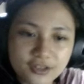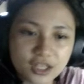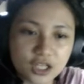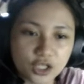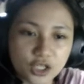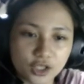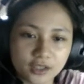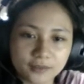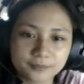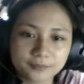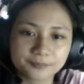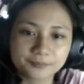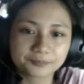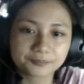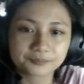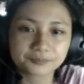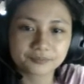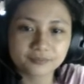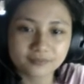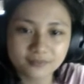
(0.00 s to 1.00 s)
here
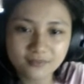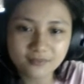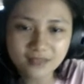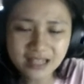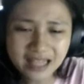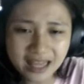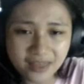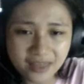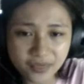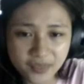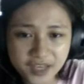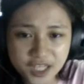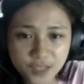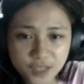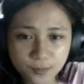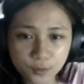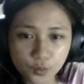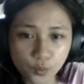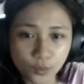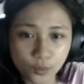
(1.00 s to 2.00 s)
these
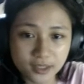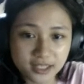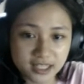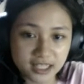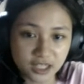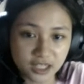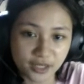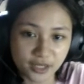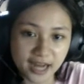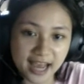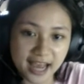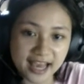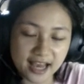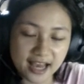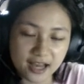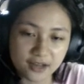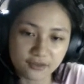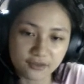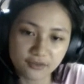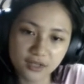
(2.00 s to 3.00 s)
blue ones here. I
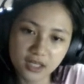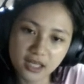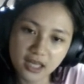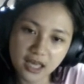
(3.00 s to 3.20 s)
have